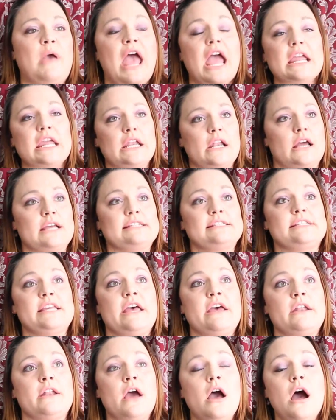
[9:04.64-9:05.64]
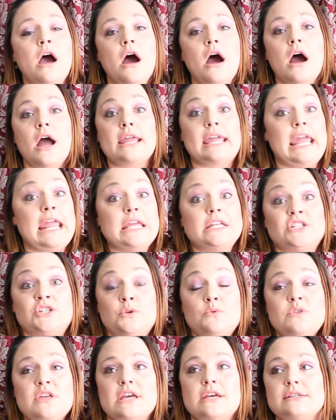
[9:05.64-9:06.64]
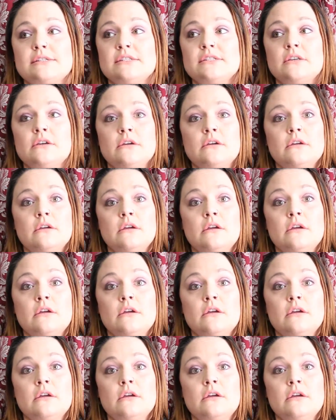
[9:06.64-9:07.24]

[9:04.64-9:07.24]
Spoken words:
back and I said, I can't do this.